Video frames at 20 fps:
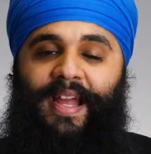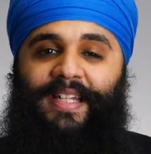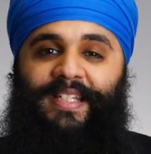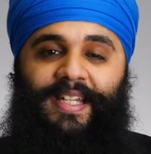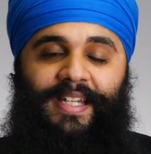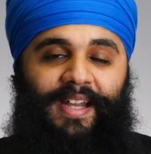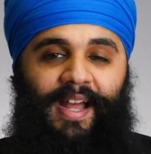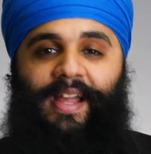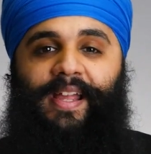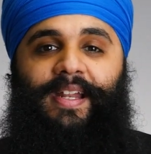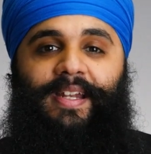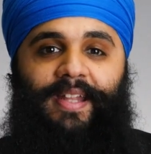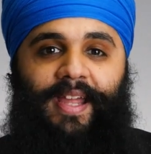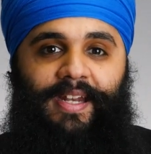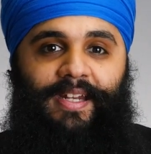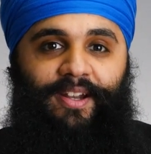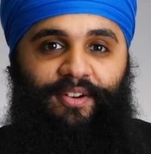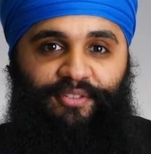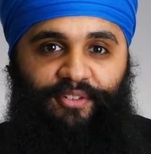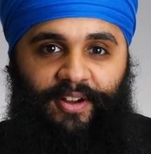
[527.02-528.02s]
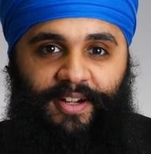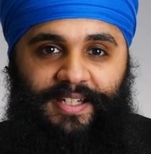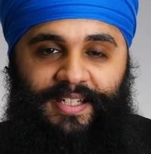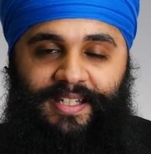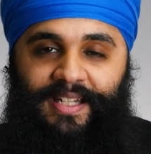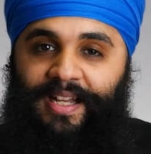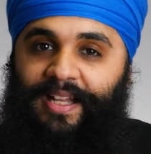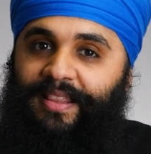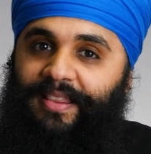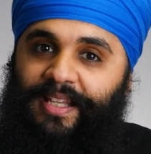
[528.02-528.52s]
it's a night and day difference.
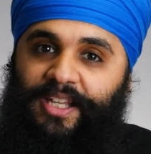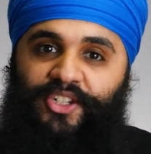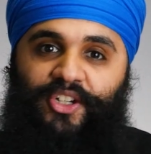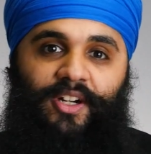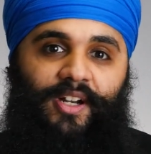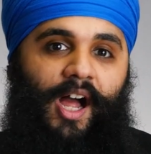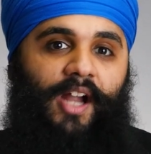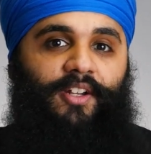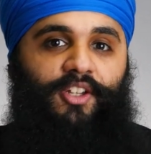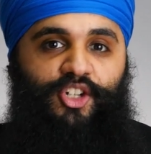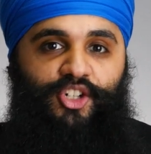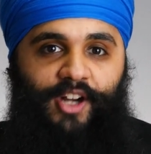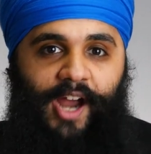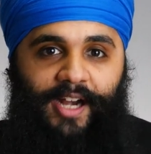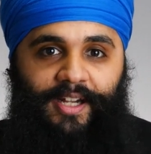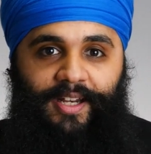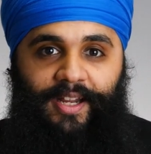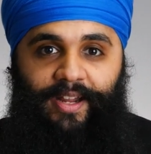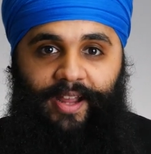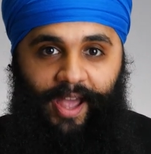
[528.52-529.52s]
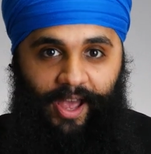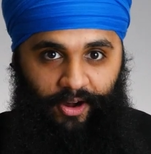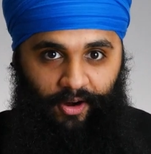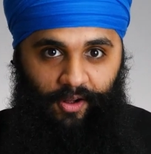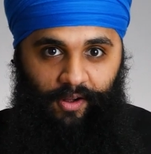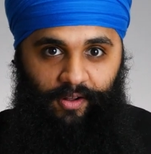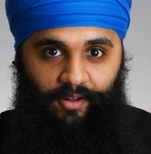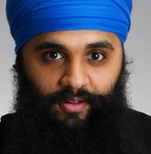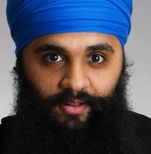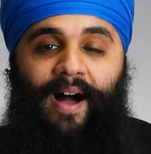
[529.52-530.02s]
These are not distracting at
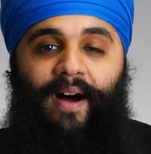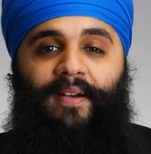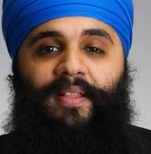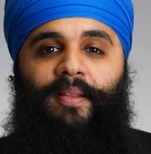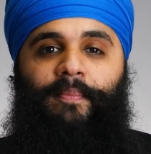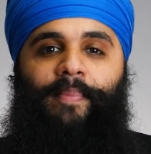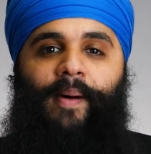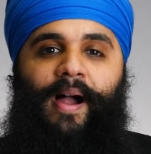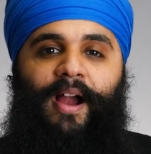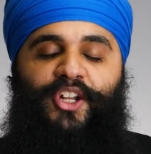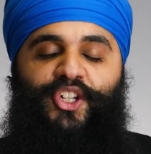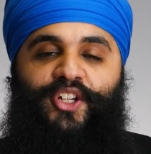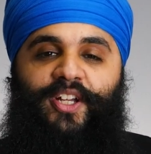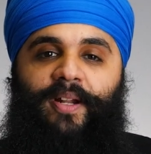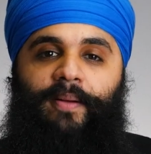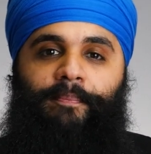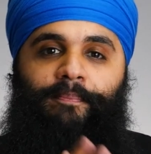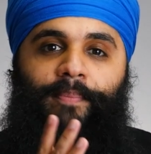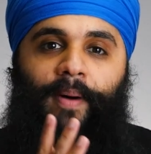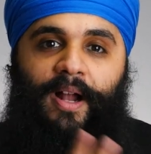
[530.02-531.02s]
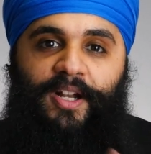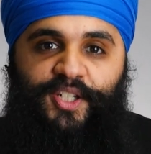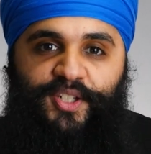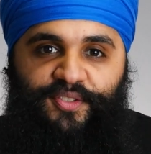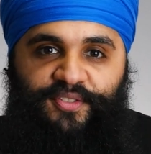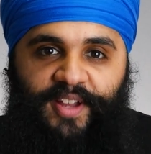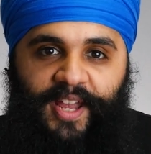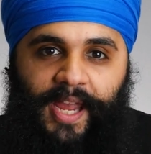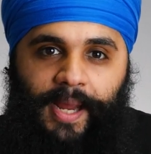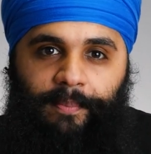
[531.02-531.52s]
all. Now, out of the box, you get a bunch
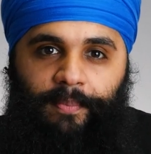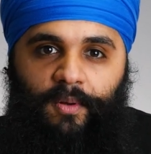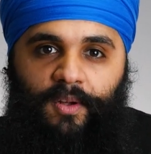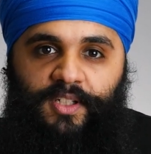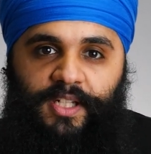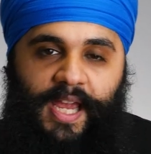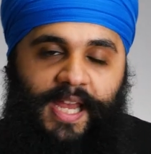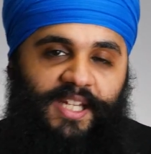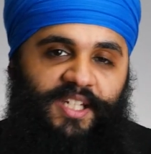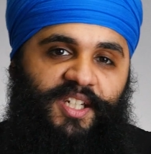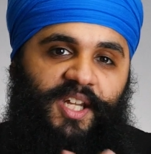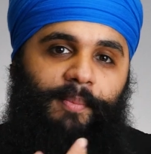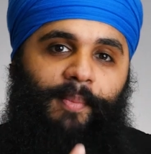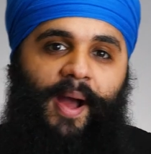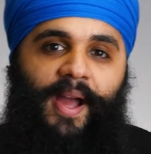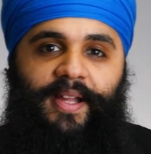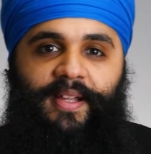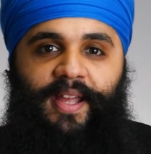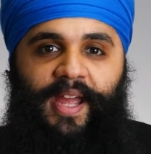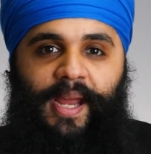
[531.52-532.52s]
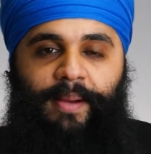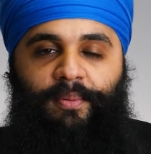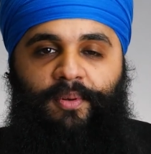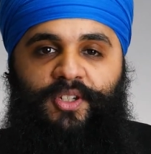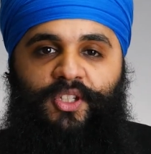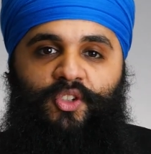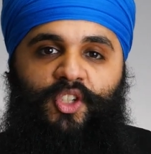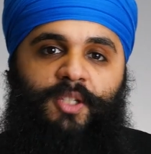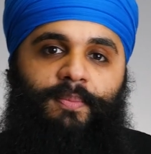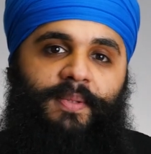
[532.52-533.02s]
of cables, H D M I
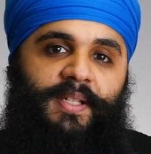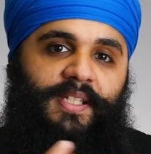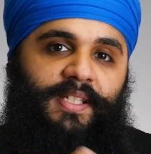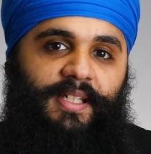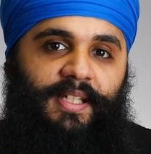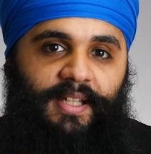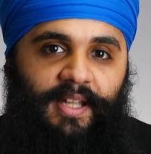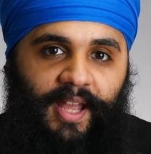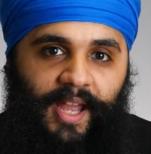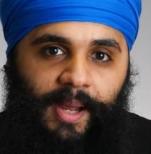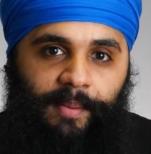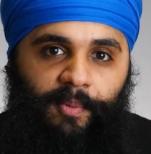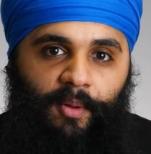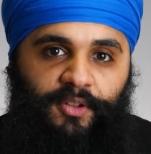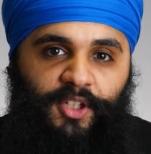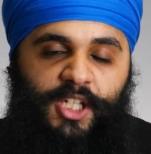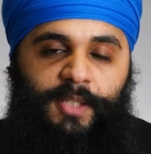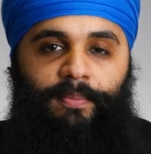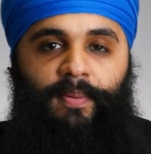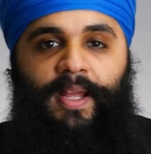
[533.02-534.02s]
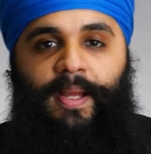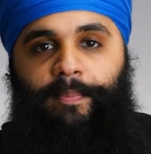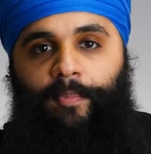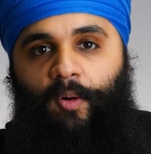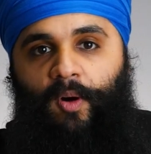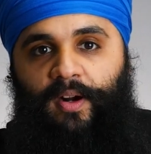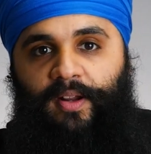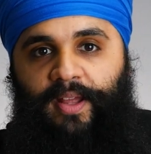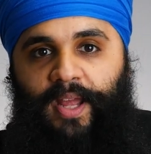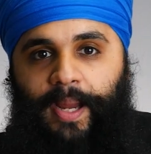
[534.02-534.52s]
cables, U S B C cable,
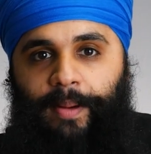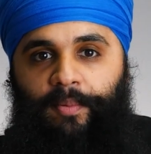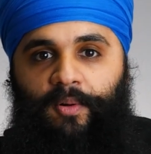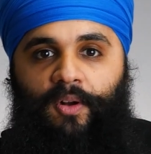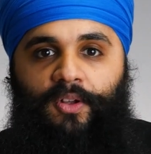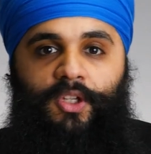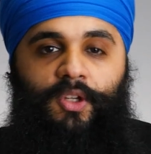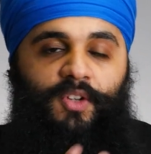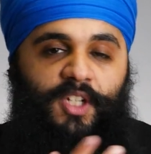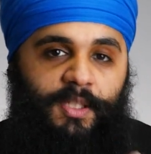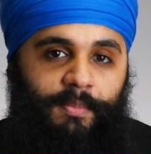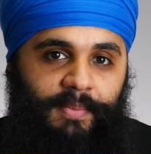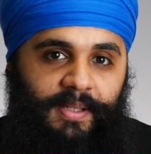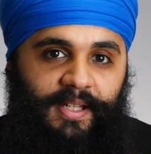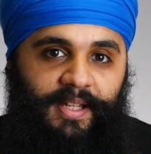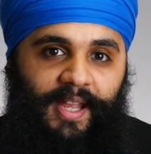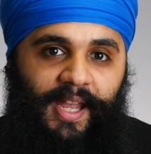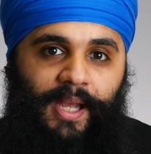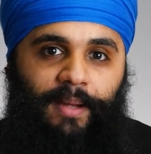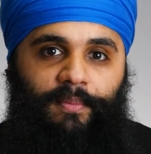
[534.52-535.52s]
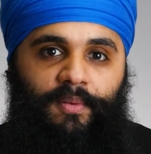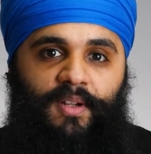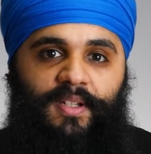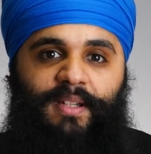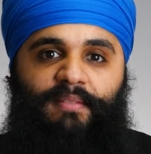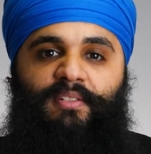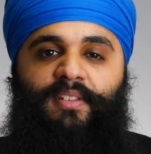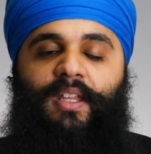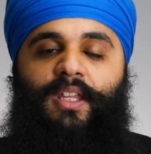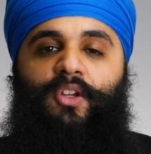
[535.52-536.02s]
DisplayPort cable, U S B cables,
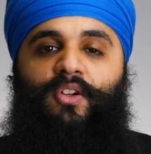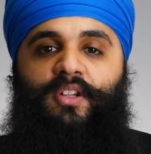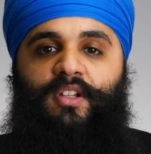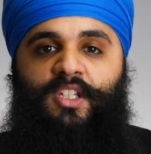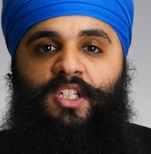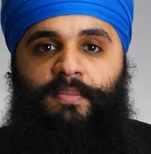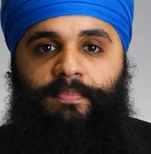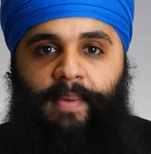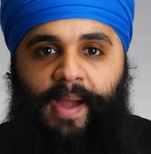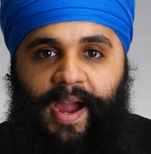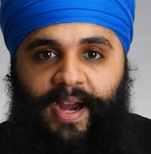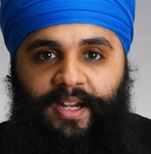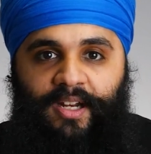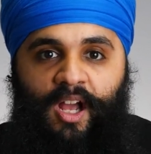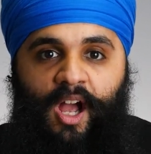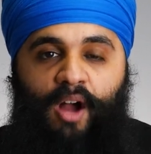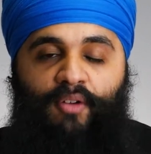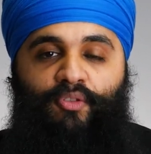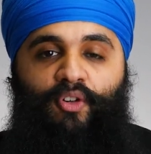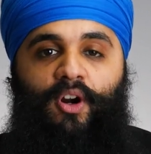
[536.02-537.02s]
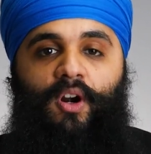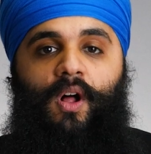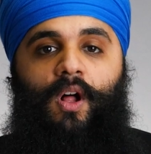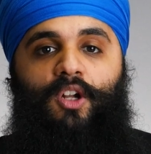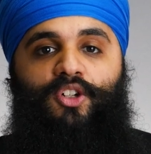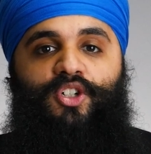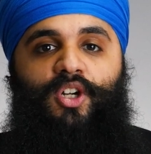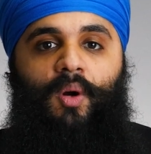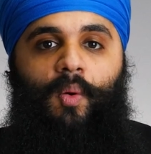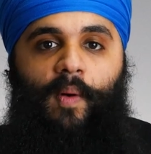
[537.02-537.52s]
everything you'd expect for an
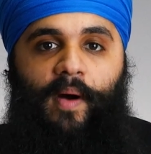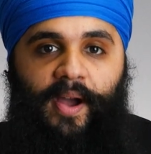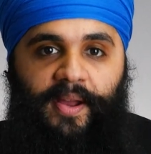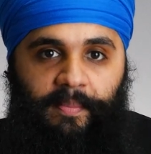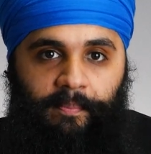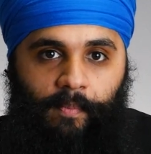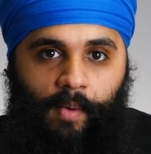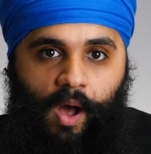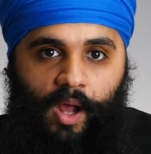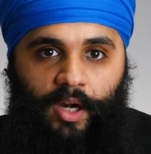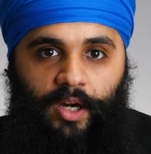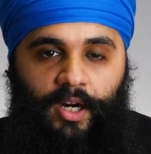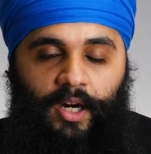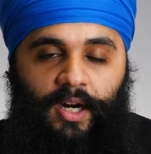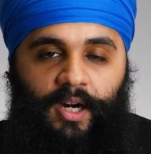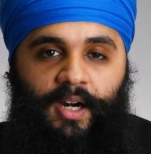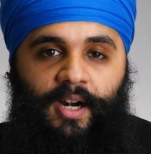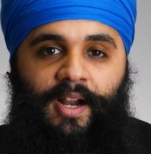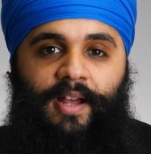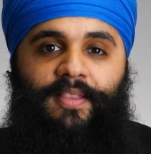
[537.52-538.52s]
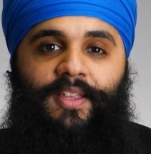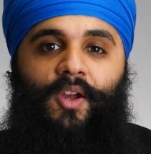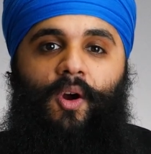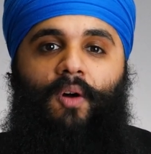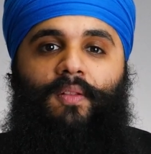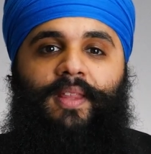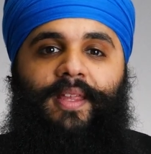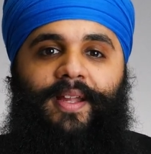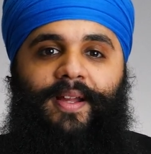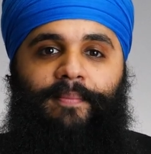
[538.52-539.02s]
ultra-wide monitor. The The
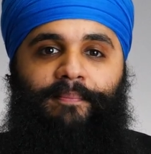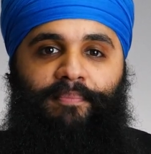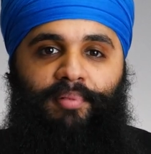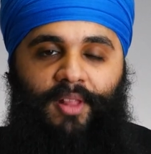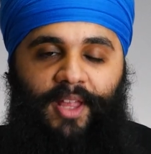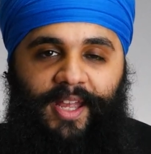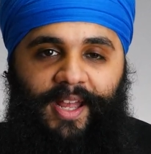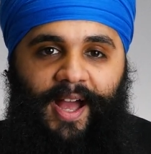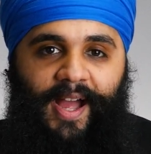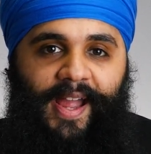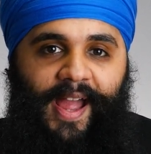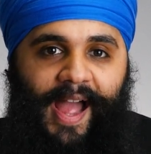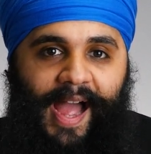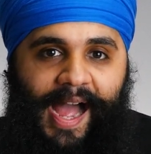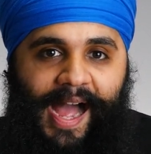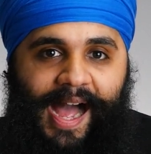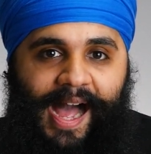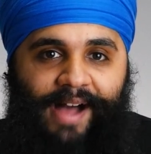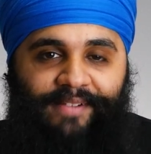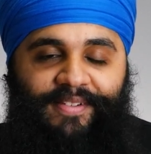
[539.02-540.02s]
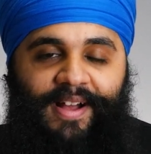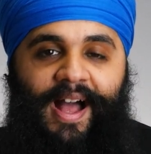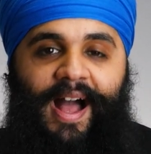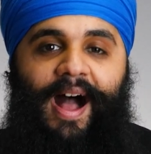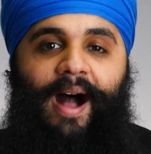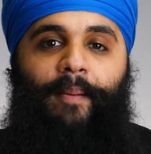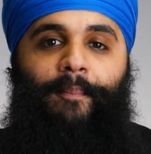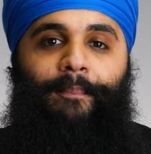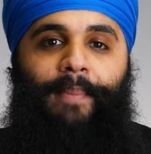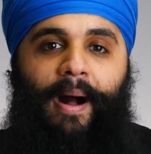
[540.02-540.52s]
only complaint I have
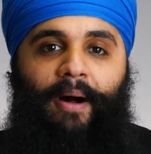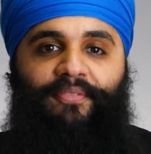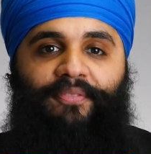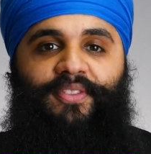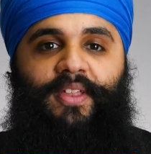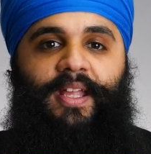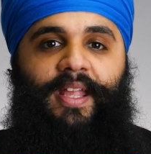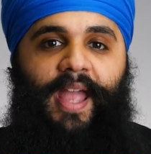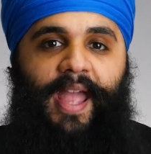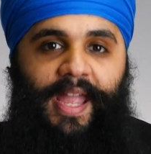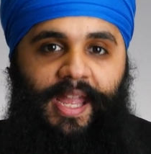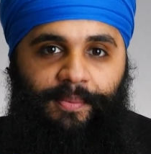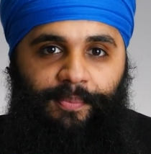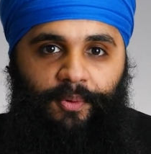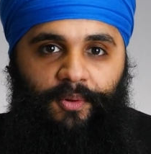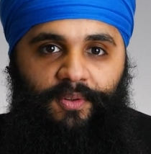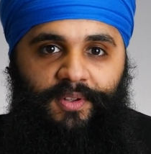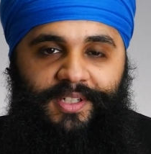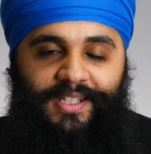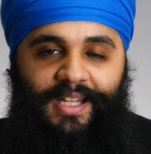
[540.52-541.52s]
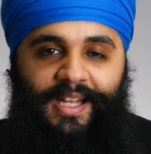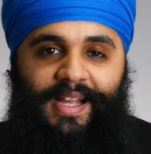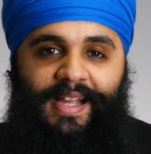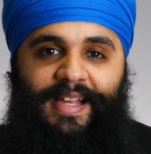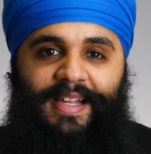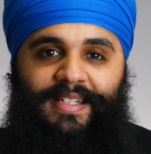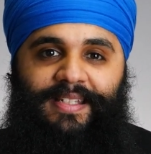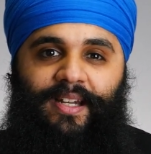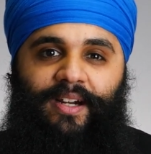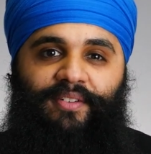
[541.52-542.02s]
about the cables
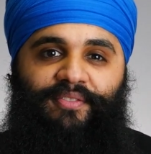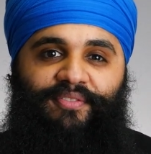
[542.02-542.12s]
is they're